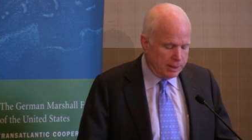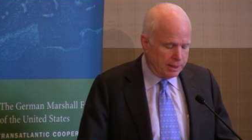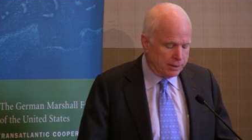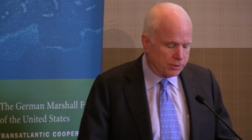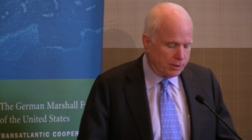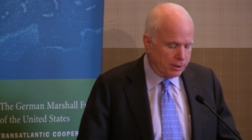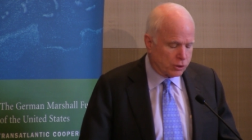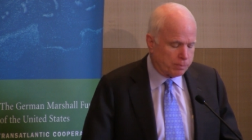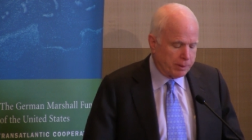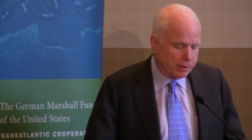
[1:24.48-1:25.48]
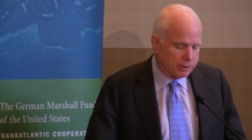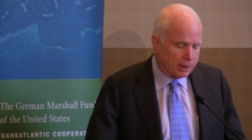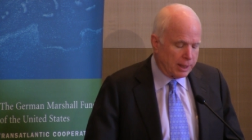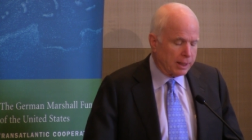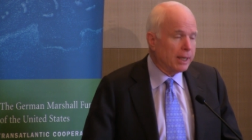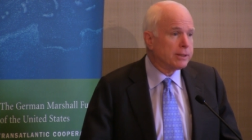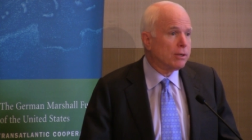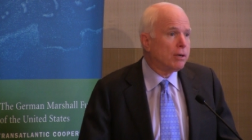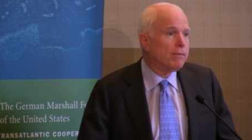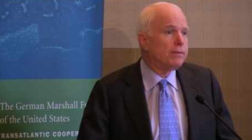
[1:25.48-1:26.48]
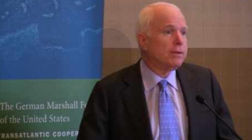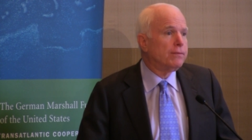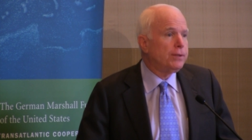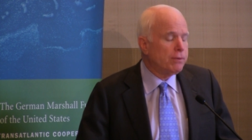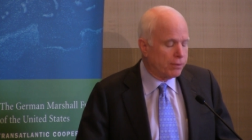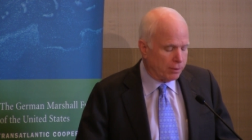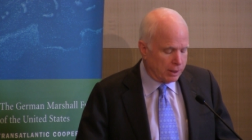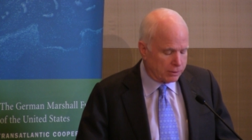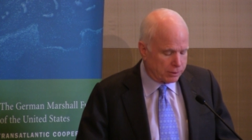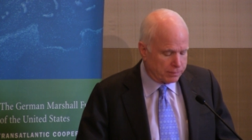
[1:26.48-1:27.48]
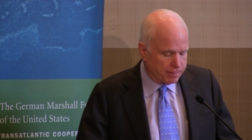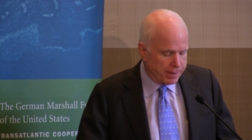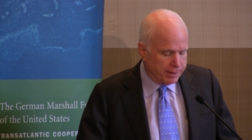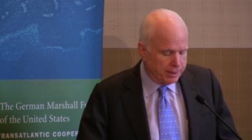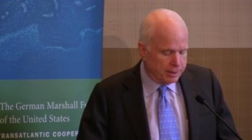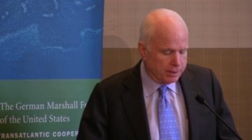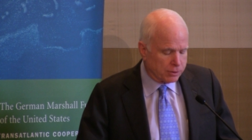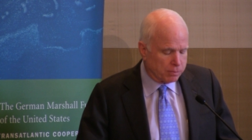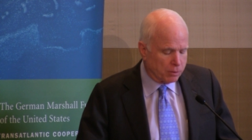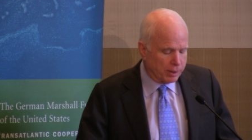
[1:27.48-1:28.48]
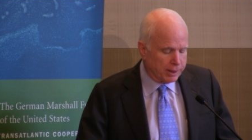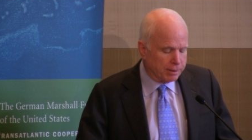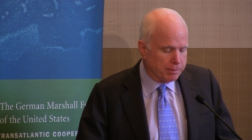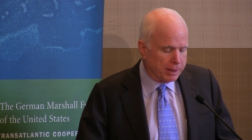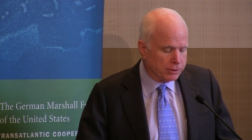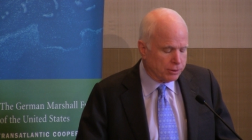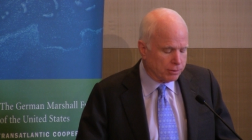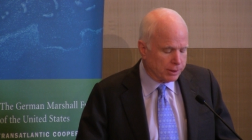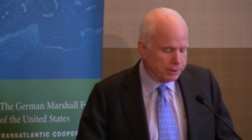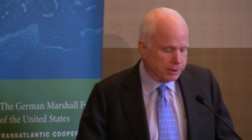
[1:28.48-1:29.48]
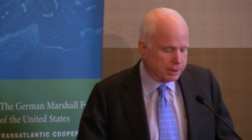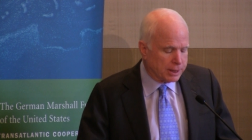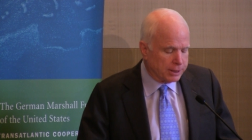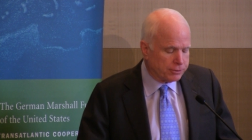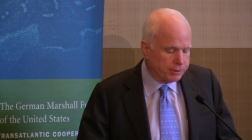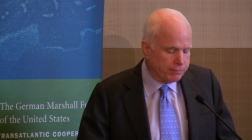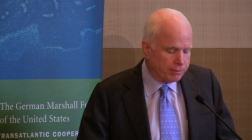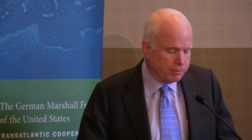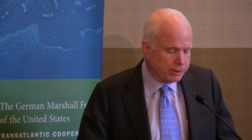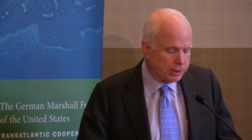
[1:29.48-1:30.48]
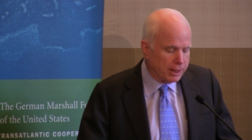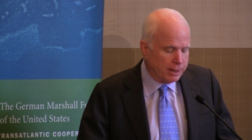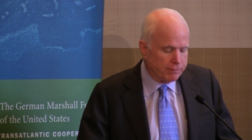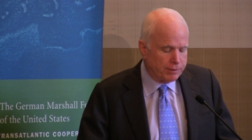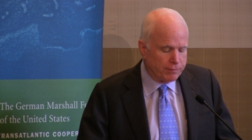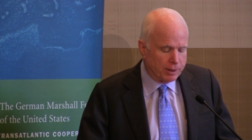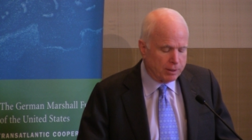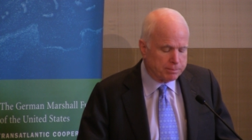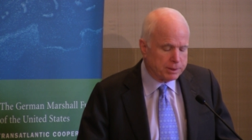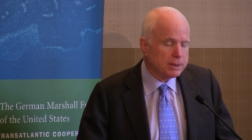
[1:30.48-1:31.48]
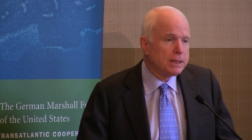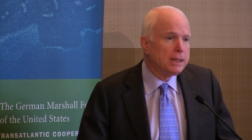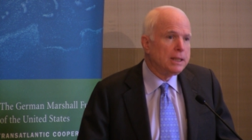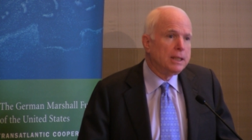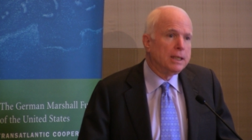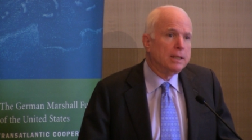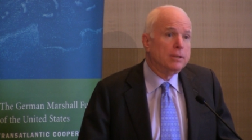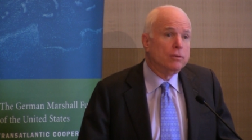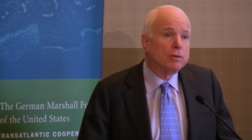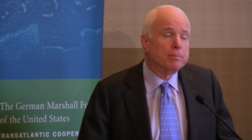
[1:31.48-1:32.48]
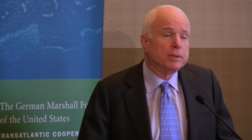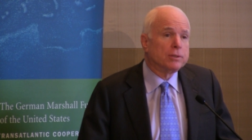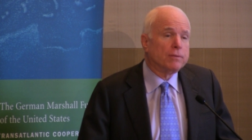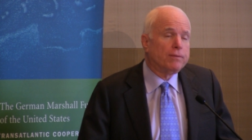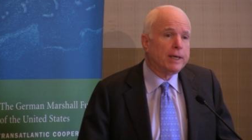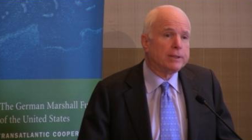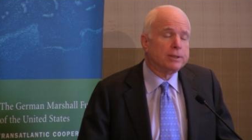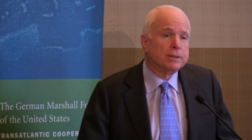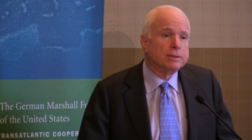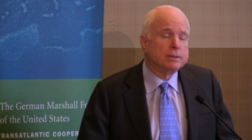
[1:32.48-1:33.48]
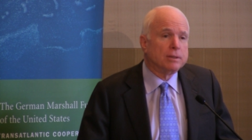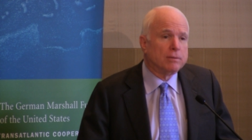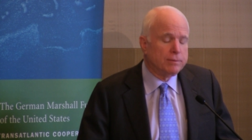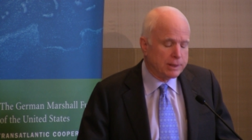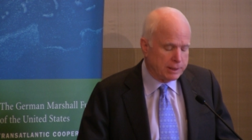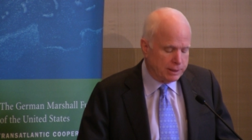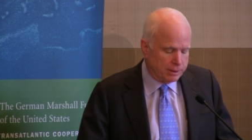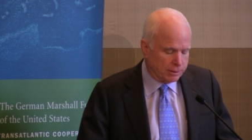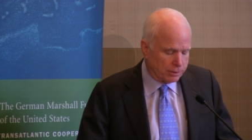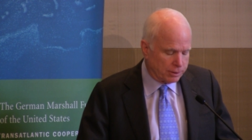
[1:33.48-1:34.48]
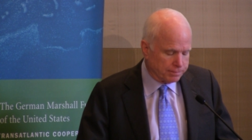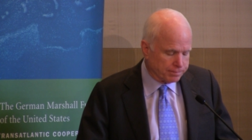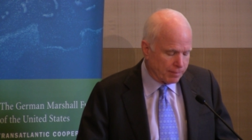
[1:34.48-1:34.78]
It is in this spirit that I'd like to offer a few thoughts this morning about Georgia, a country for which I have developed an enormous affection over the years.